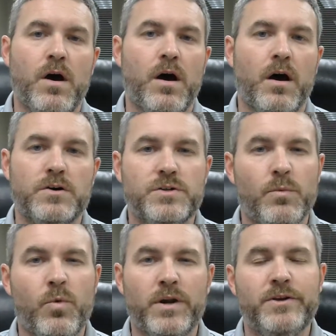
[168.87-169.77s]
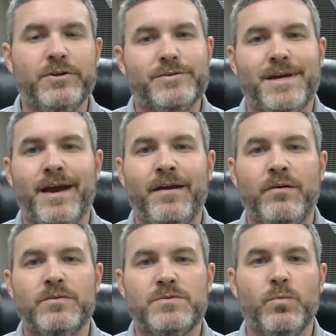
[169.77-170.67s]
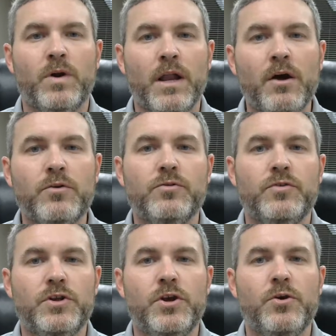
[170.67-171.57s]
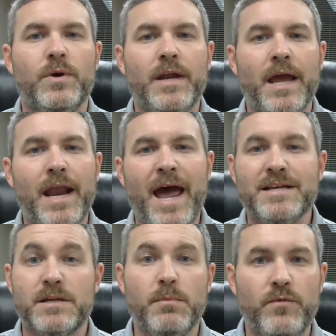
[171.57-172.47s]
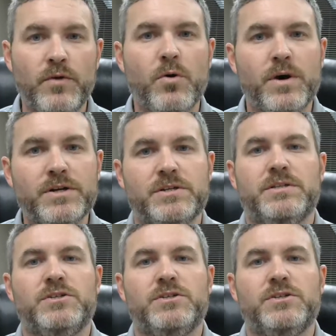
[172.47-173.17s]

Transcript: or someone in your town, someone local to you, and ask them a few questions.